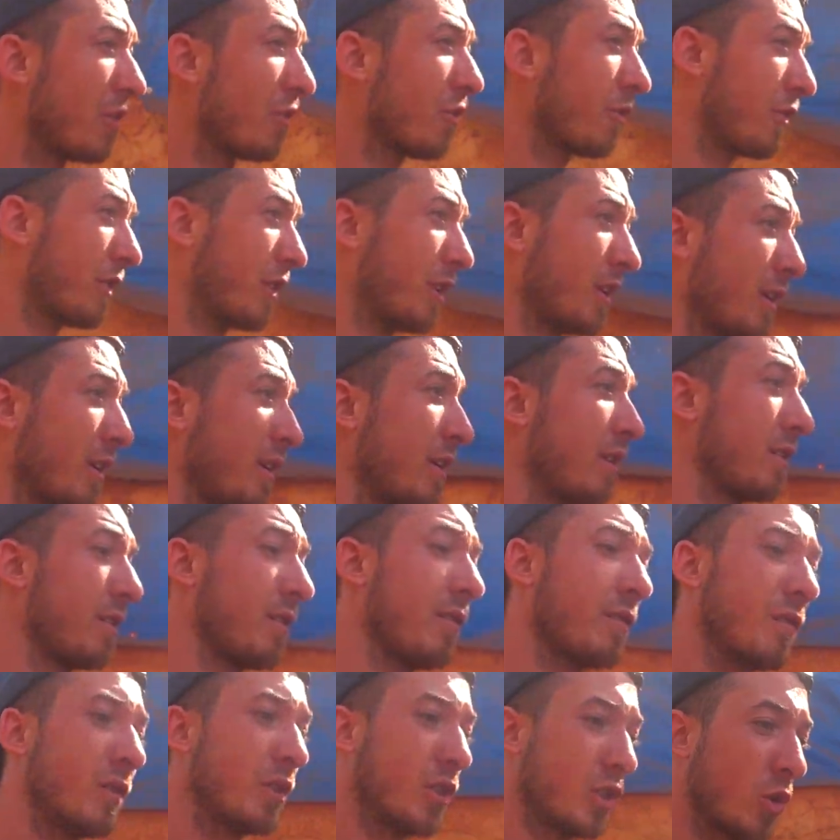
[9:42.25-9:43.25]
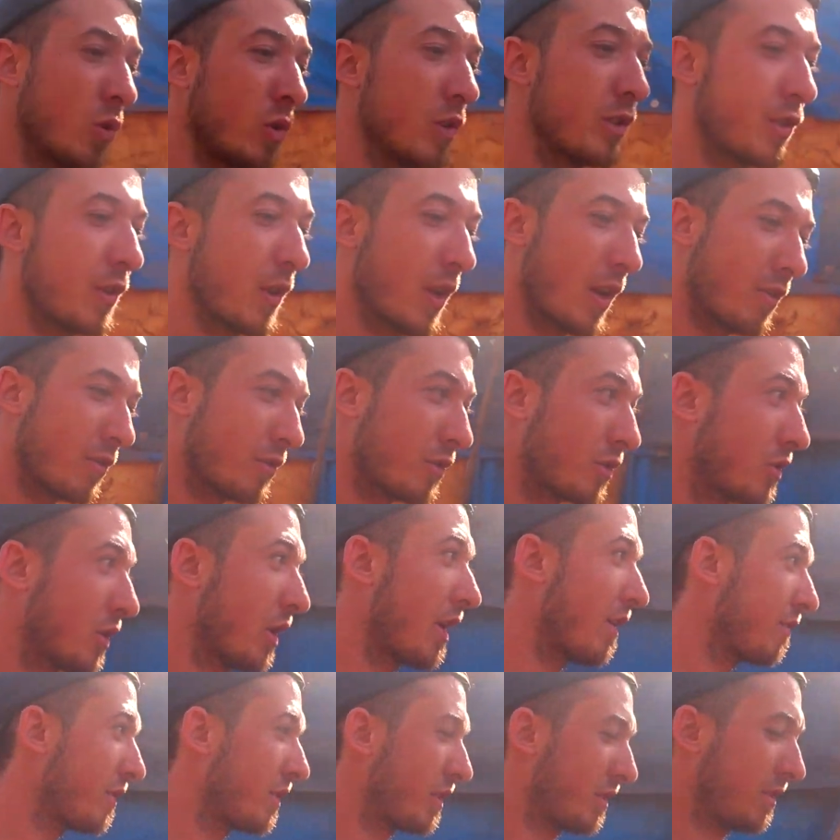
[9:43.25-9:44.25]
of tools you have to
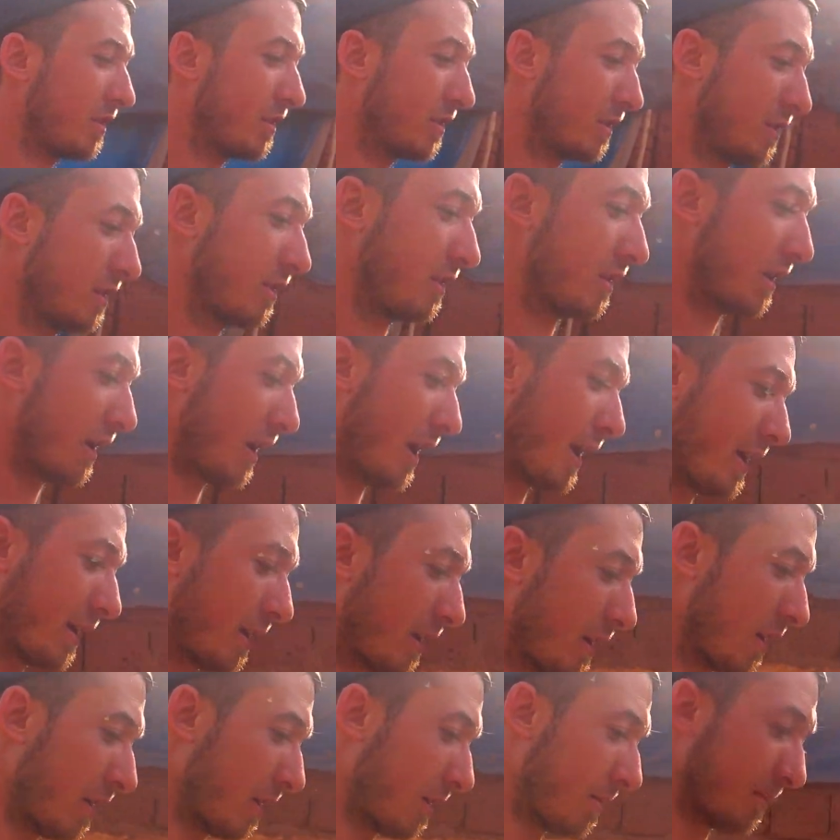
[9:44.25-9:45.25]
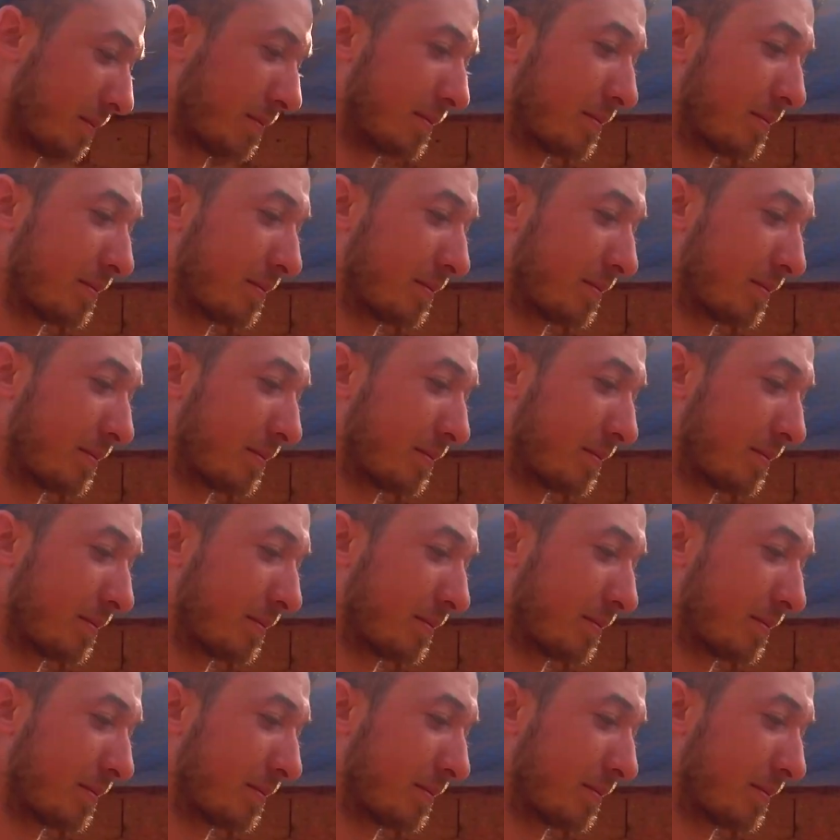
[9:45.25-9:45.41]
travel. Like, uh,